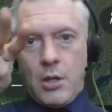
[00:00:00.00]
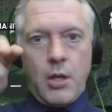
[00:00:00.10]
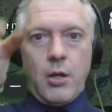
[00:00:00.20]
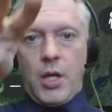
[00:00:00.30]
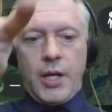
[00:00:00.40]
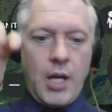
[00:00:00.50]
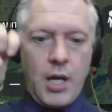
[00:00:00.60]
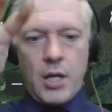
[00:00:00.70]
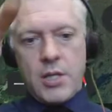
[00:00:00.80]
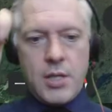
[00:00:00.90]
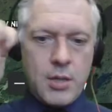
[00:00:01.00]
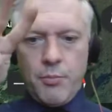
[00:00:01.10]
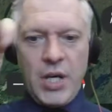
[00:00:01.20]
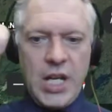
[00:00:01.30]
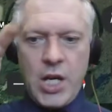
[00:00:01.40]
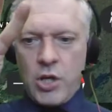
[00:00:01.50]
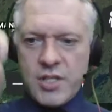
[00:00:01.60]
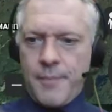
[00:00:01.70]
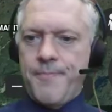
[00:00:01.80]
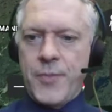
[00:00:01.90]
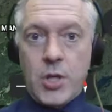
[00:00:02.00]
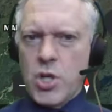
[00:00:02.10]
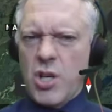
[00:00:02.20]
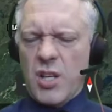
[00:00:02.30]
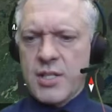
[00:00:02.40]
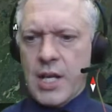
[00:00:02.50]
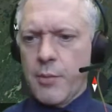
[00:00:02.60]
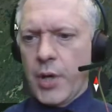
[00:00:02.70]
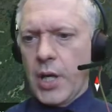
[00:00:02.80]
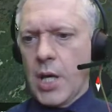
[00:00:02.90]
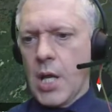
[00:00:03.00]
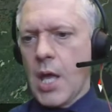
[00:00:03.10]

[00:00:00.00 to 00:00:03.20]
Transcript: little like bunny ears, not snake bite,